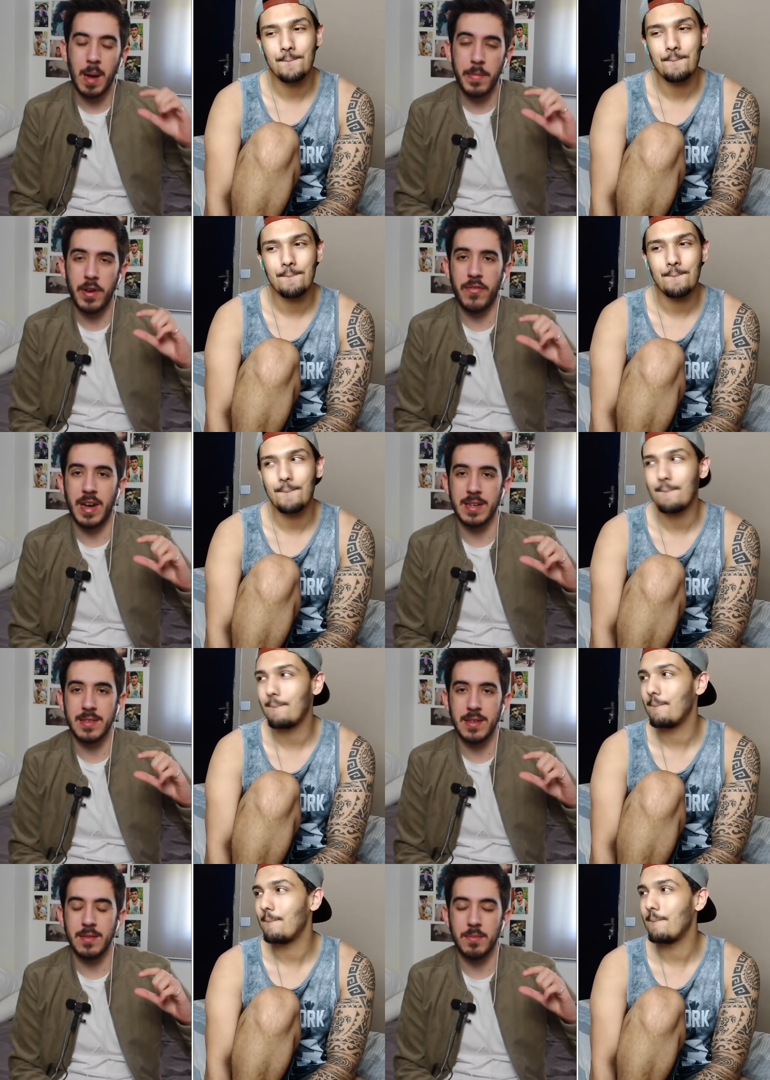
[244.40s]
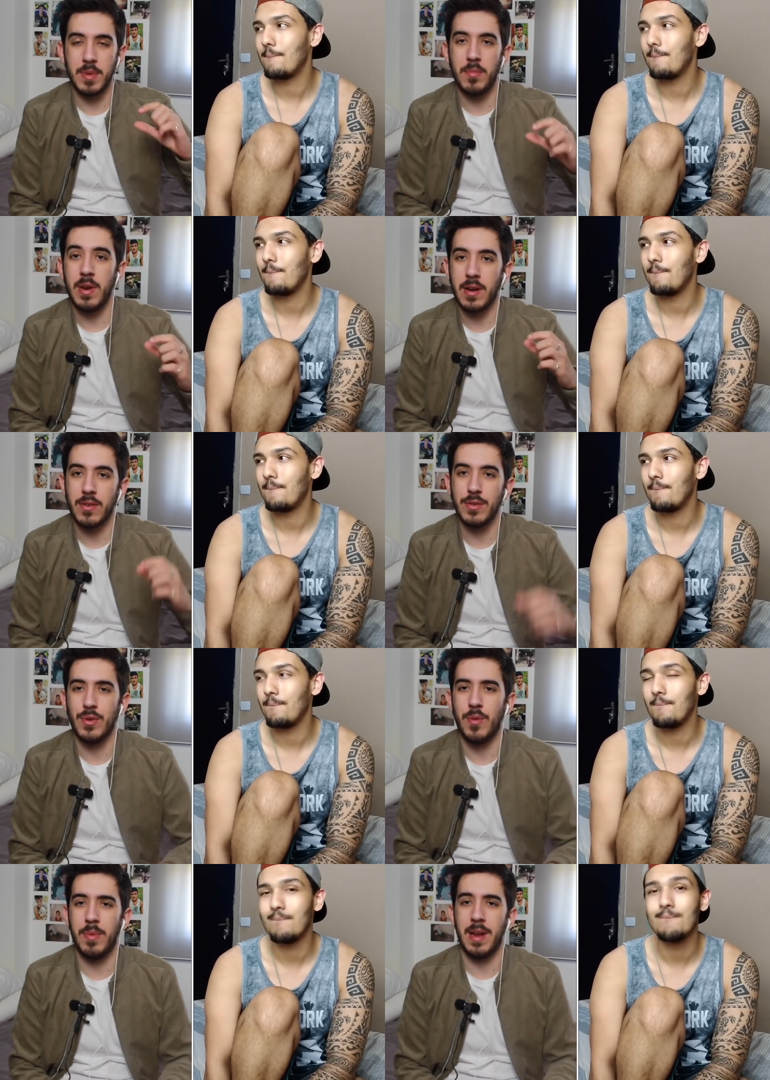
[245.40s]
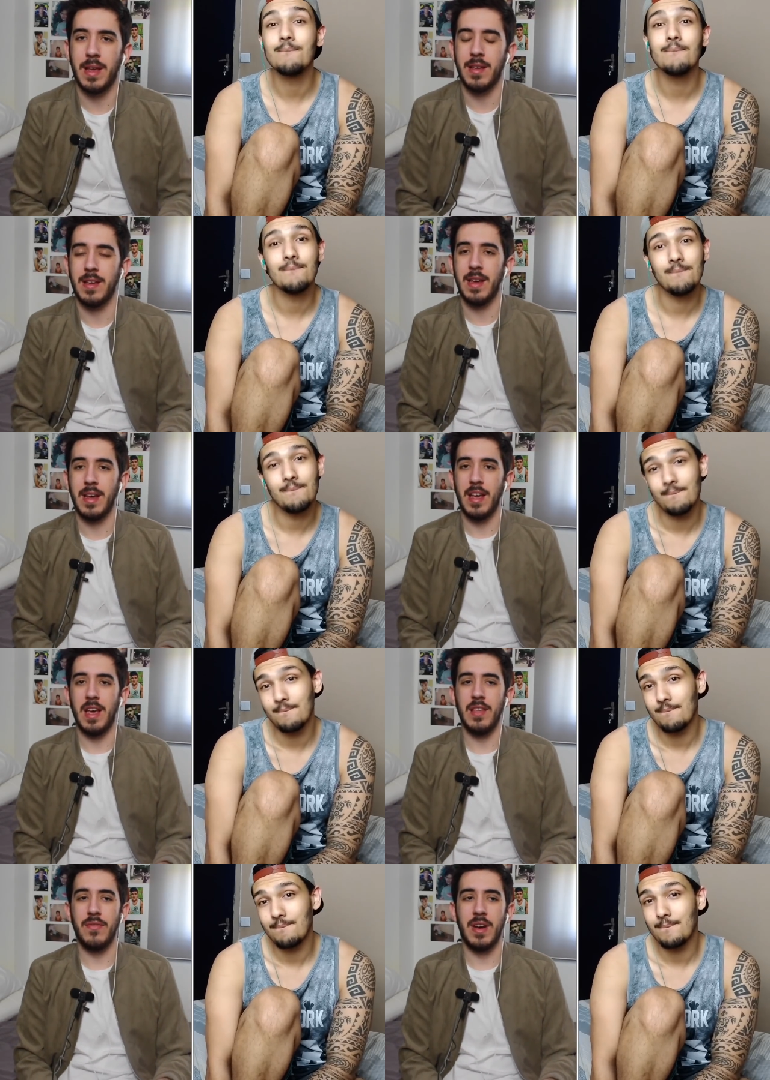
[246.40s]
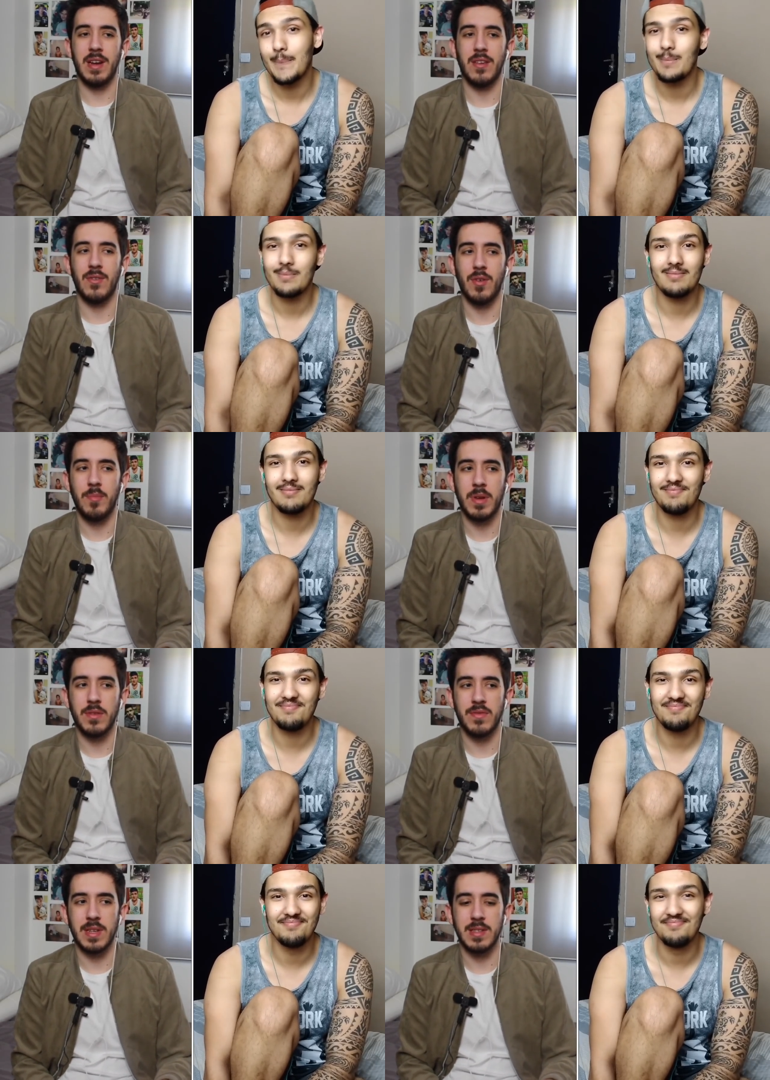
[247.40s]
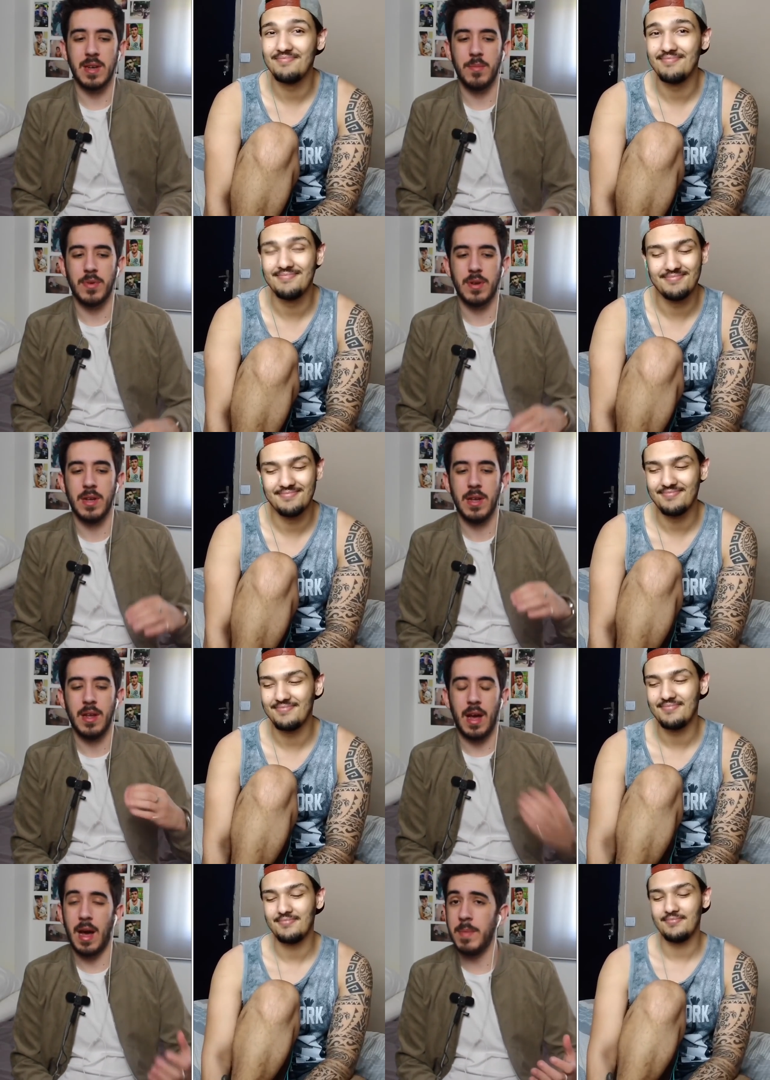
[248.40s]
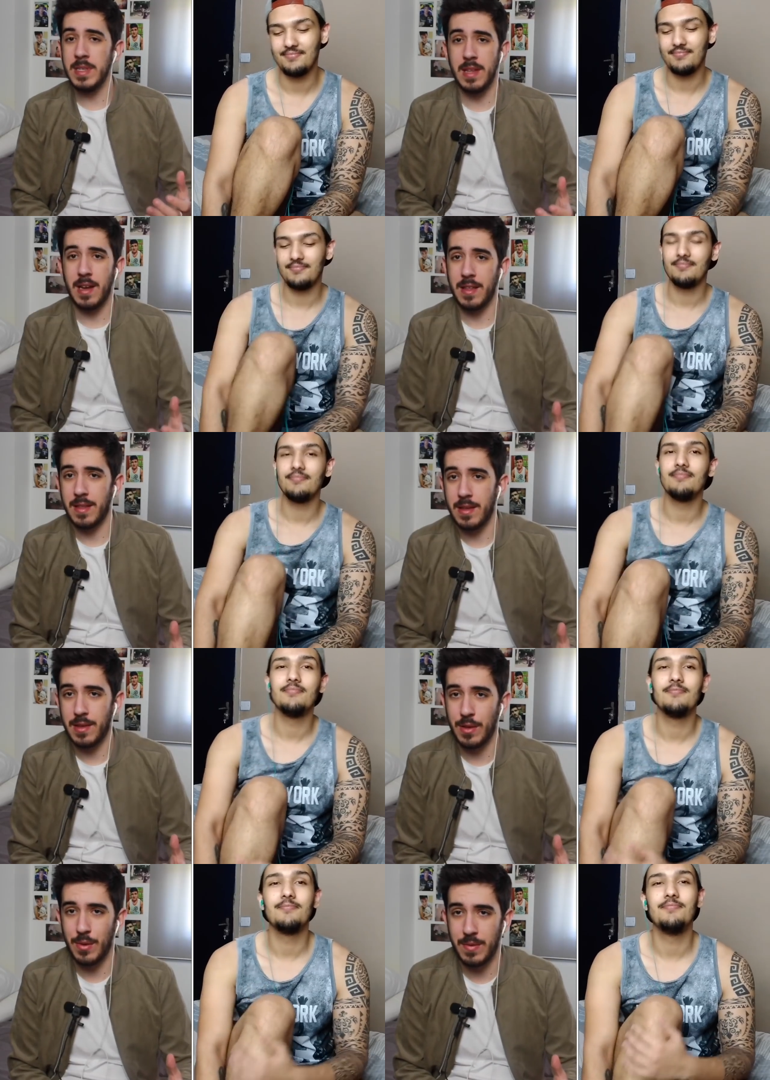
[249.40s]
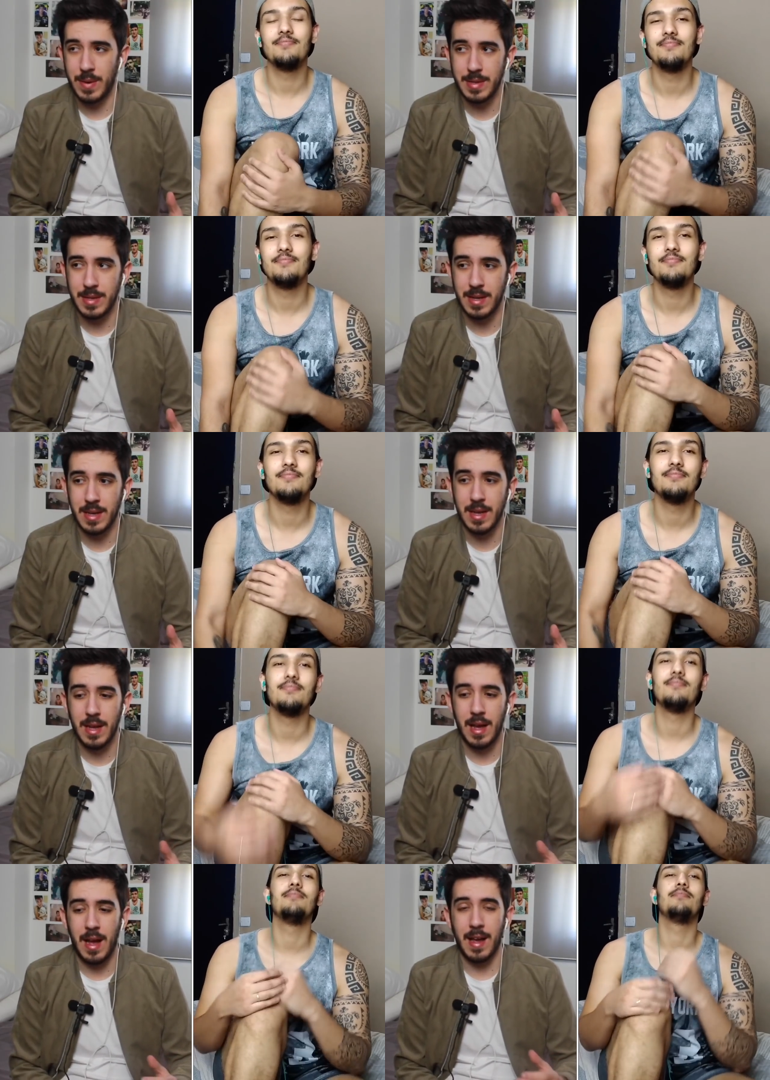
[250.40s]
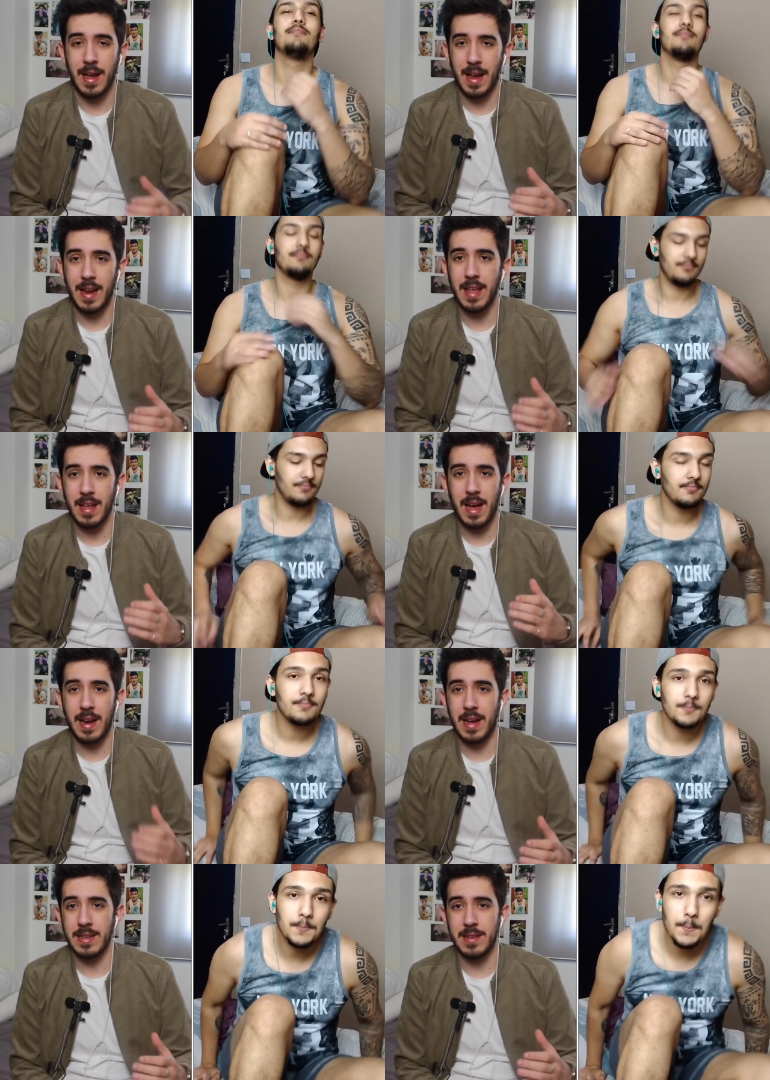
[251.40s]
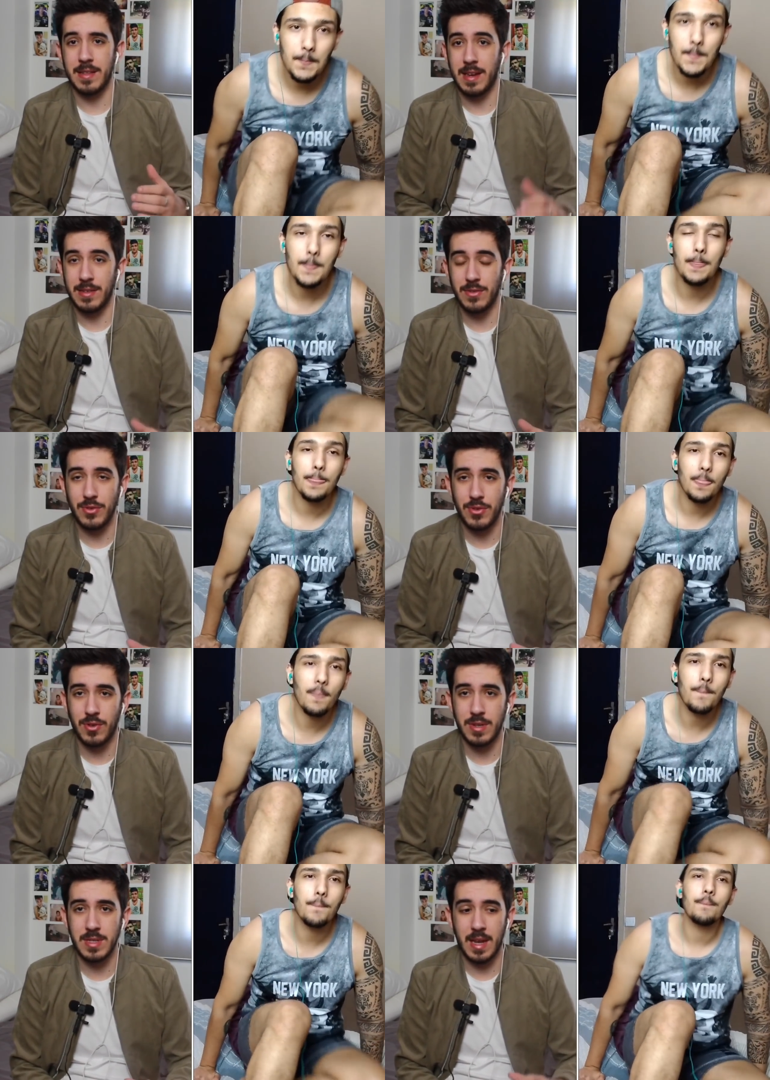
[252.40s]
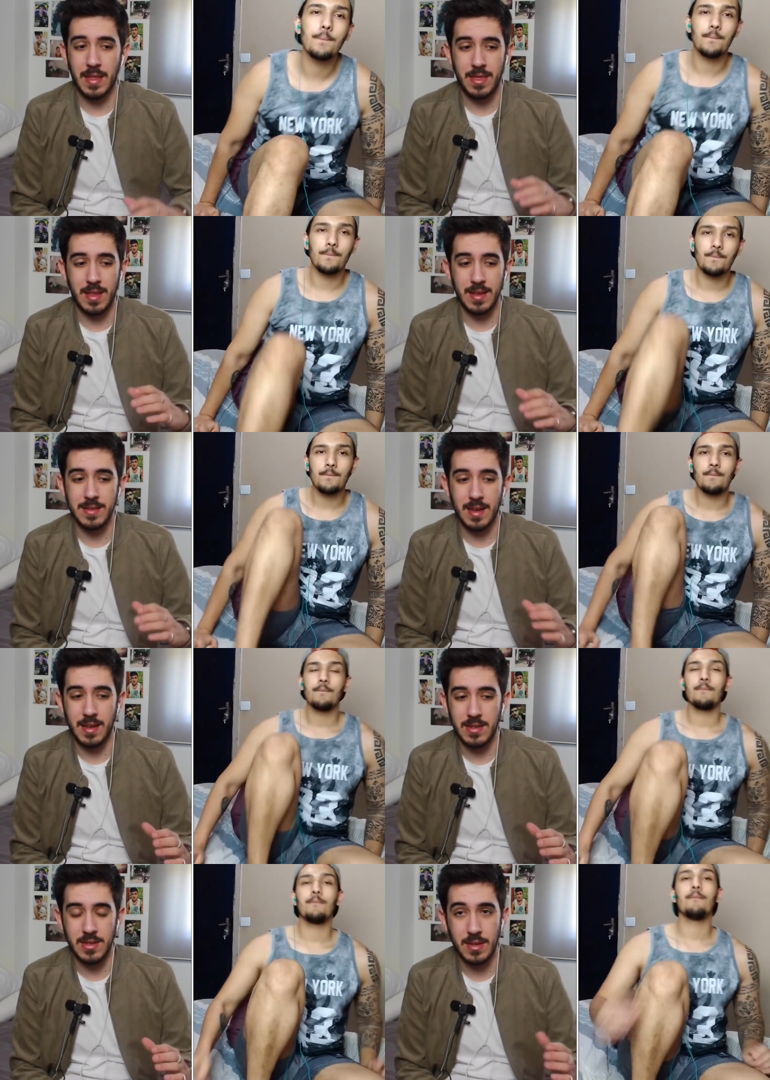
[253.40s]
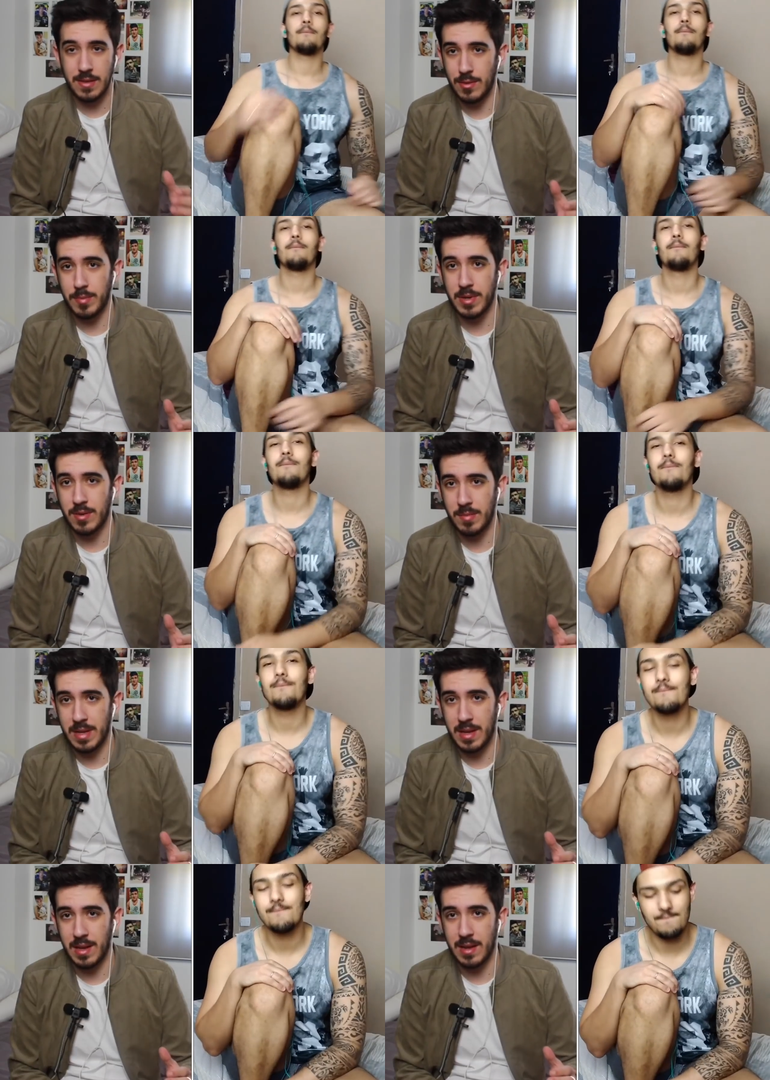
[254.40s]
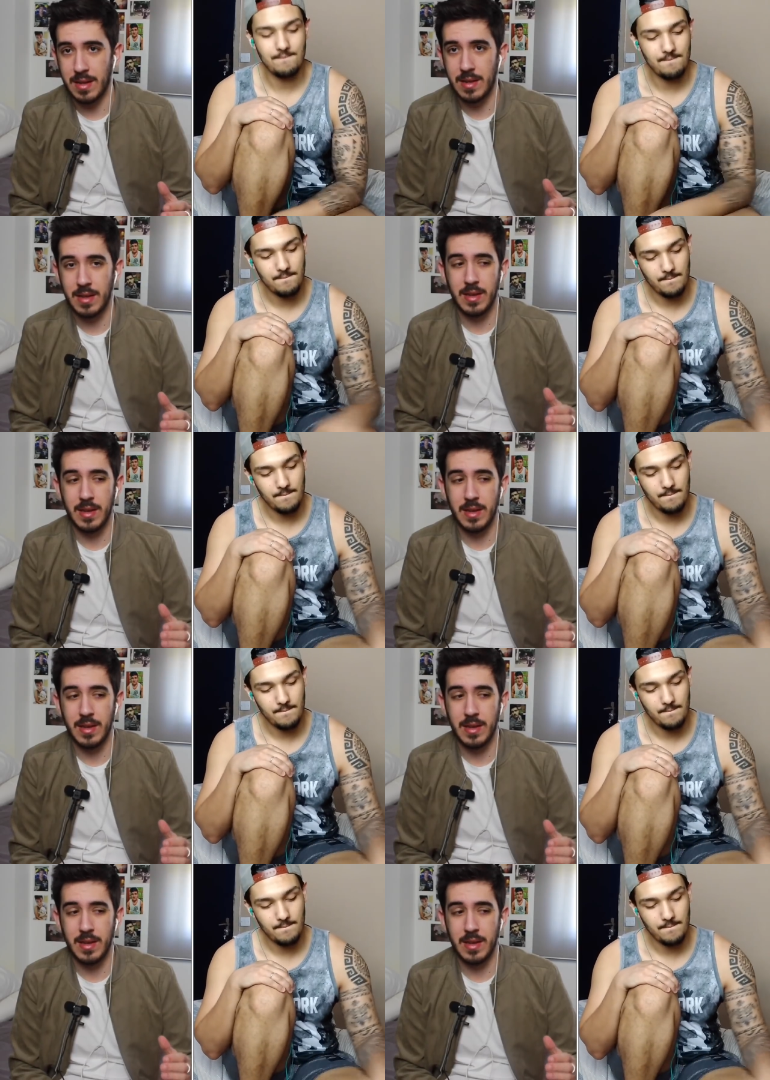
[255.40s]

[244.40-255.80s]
Speaker 1: a bit of accent, people are going to complain. It's funny, you know, because for example, I'm studying this in university and getting an accent that is not yours at this age is super complicated.